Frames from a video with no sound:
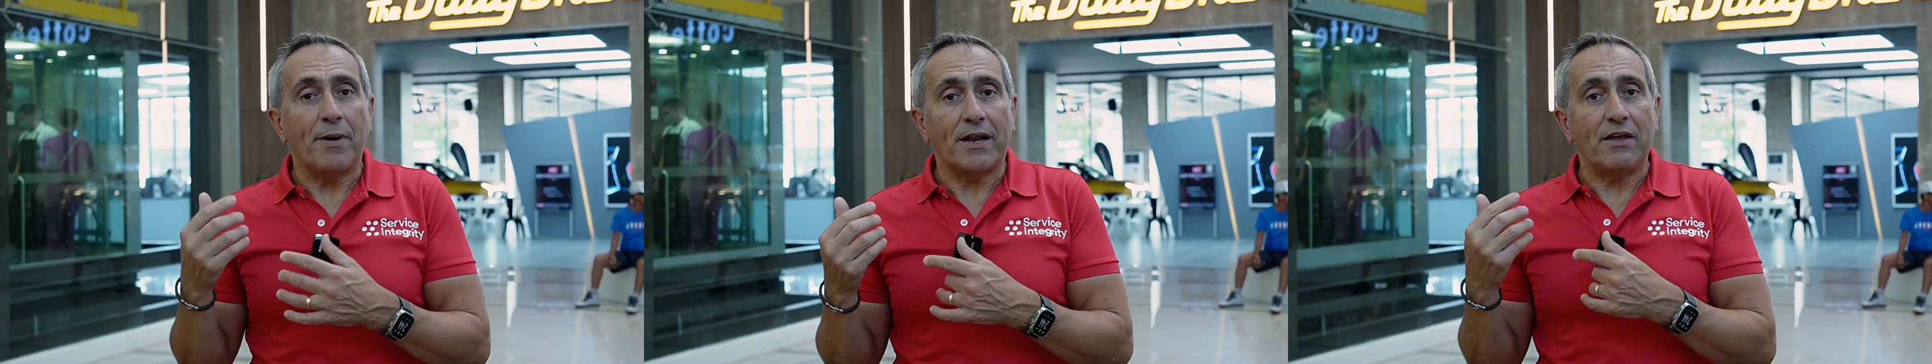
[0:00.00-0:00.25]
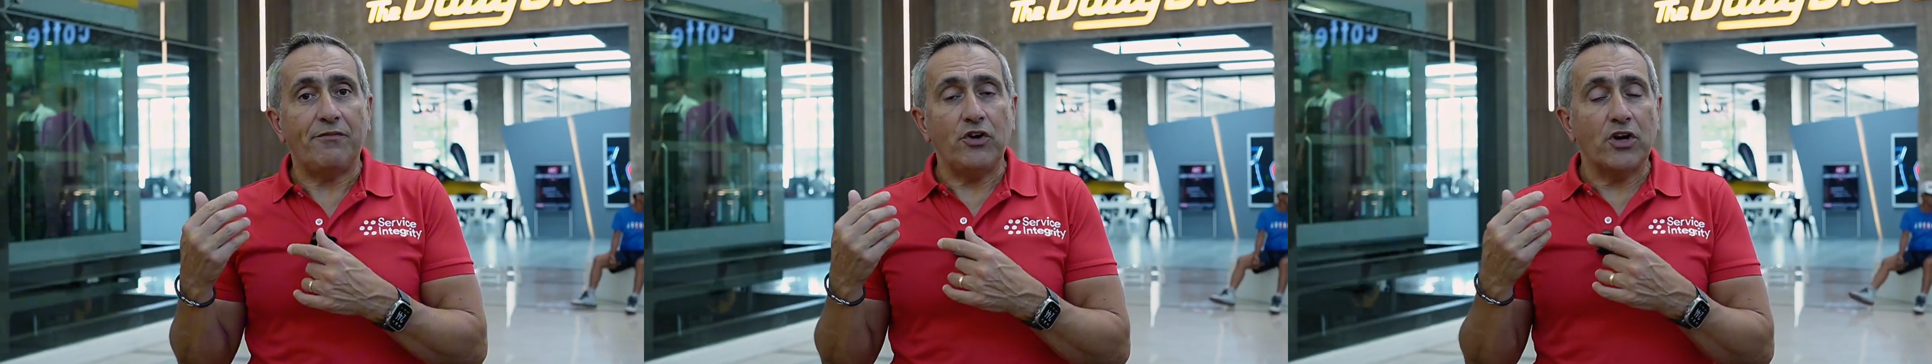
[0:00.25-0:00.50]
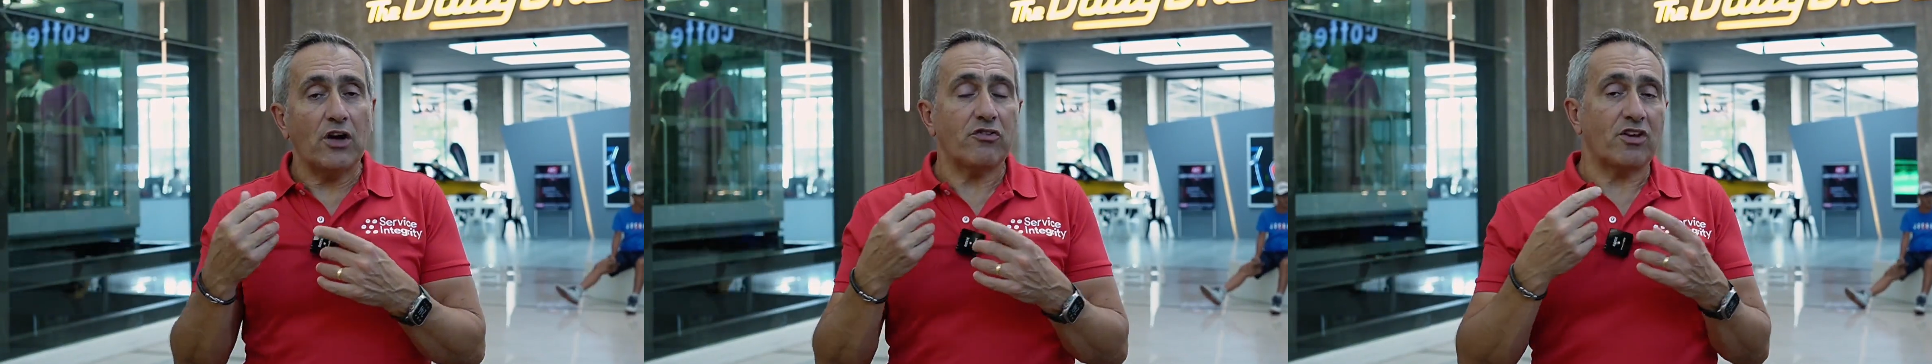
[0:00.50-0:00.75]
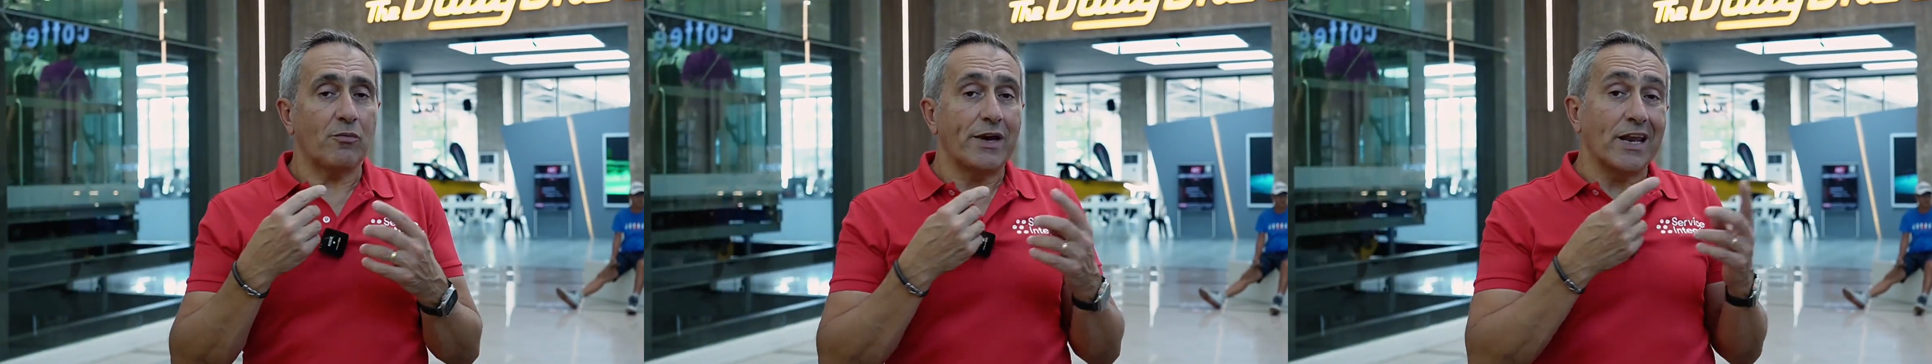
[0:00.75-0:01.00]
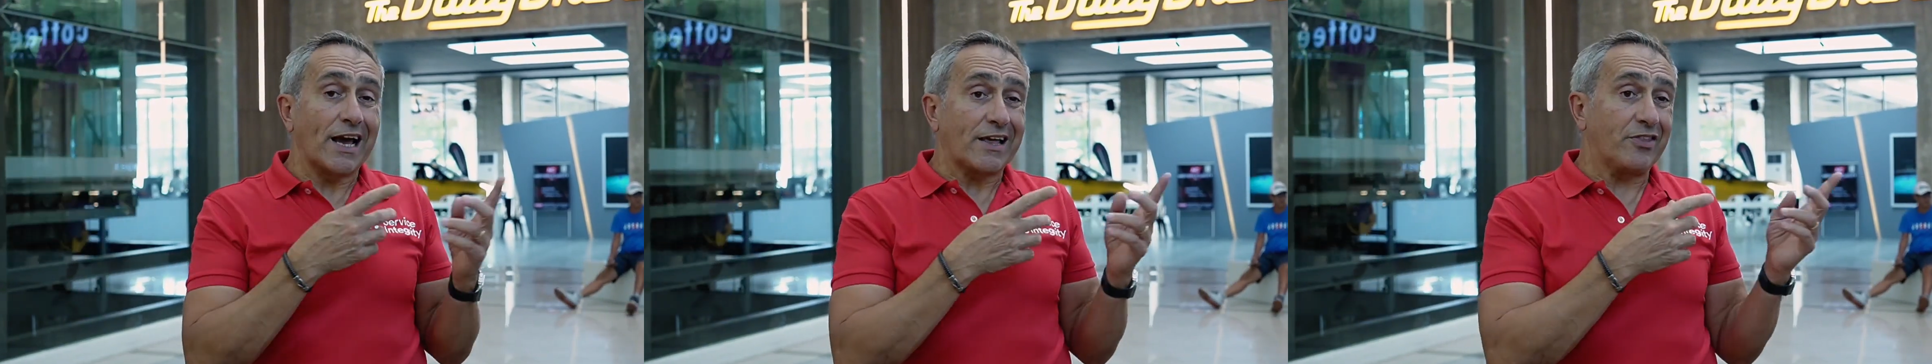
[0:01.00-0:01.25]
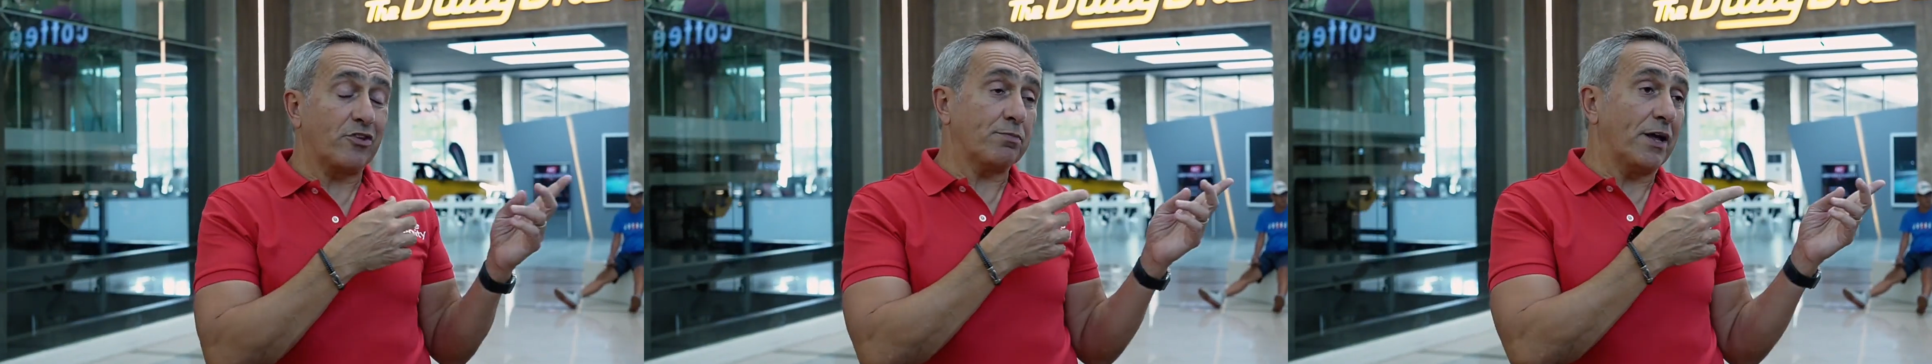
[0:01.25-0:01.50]
But if you go somewhere like
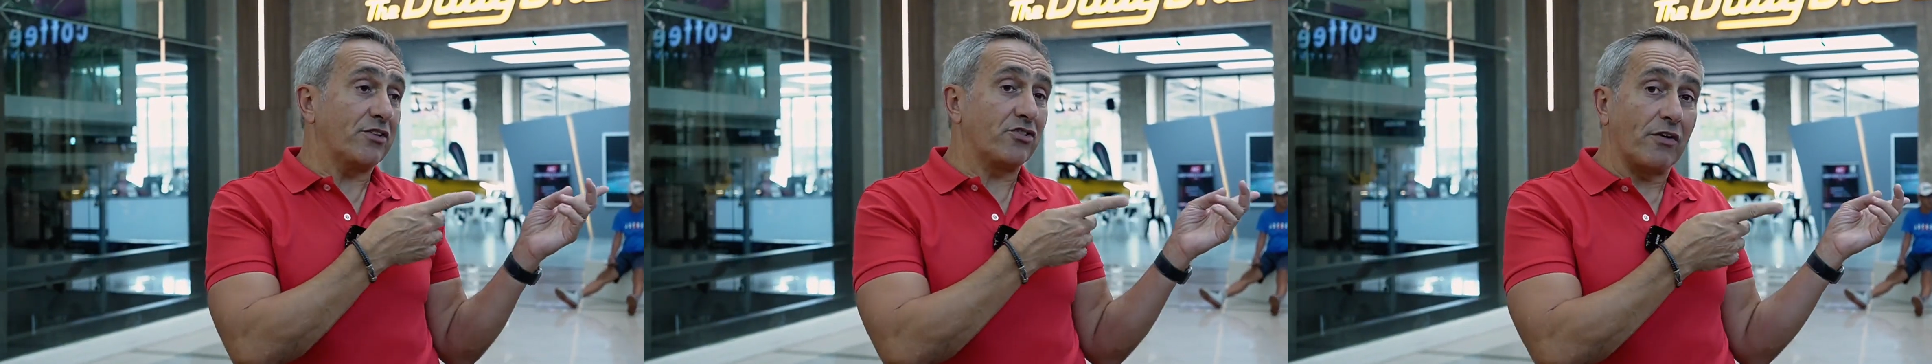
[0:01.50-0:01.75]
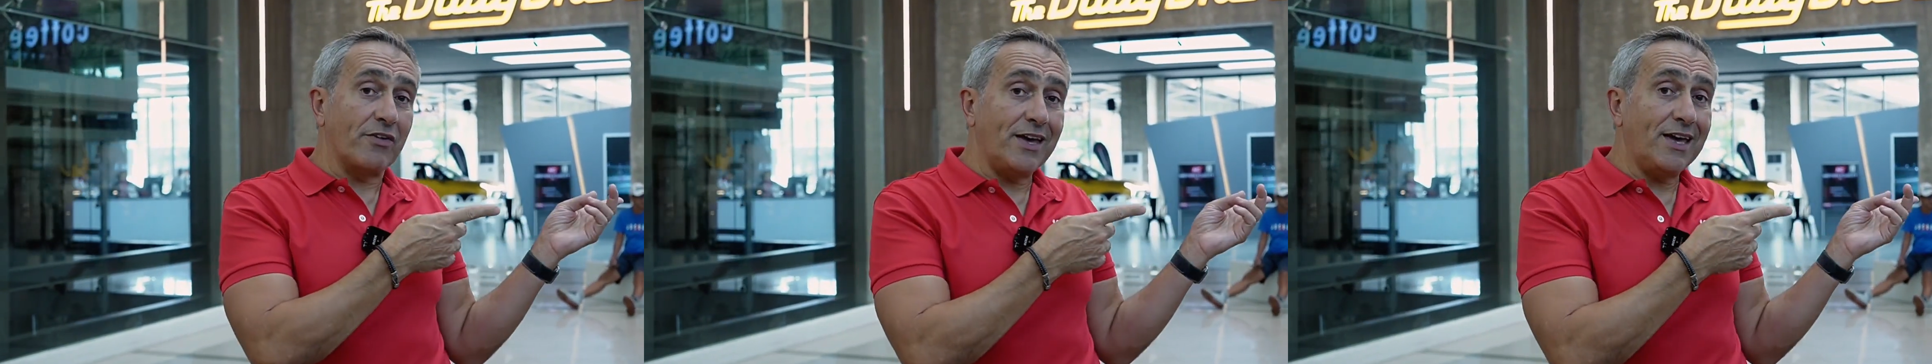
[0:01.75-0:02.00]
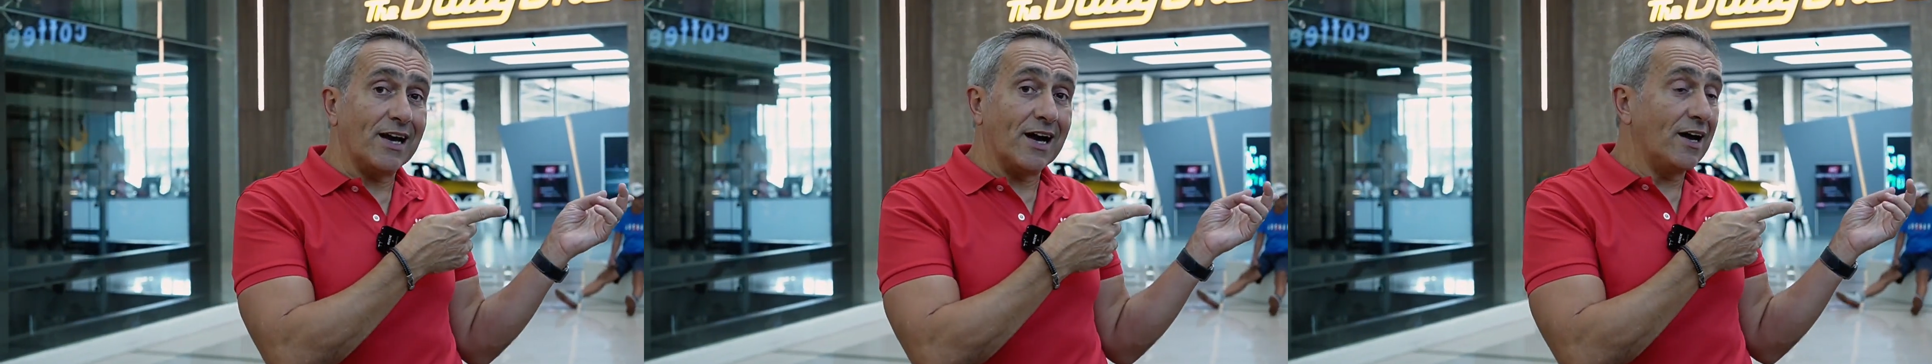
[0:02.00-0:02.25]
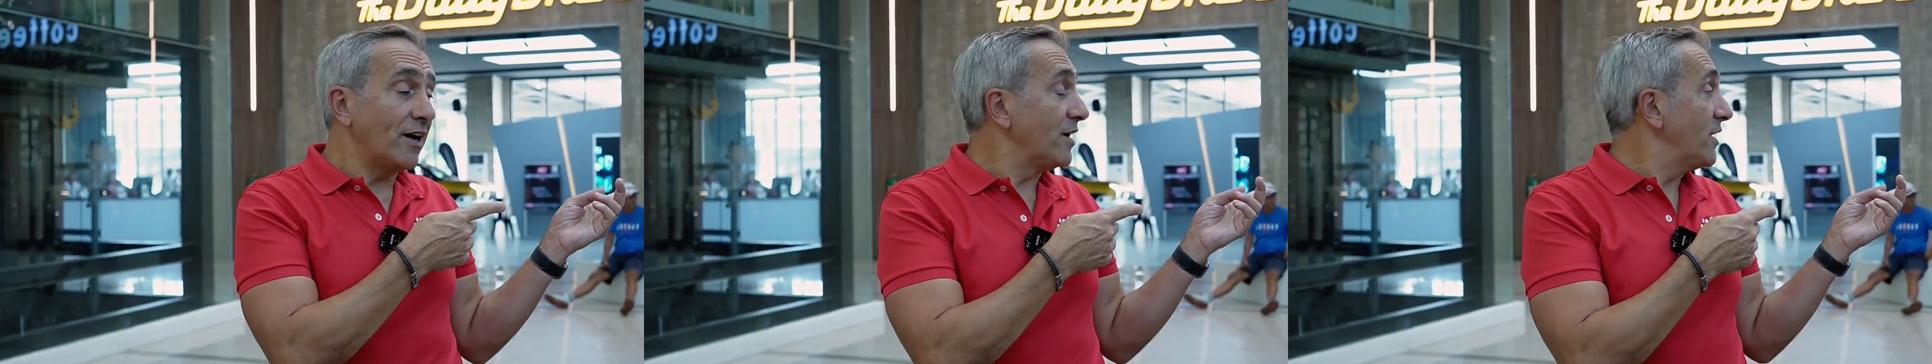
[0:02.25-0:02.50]
this place over here,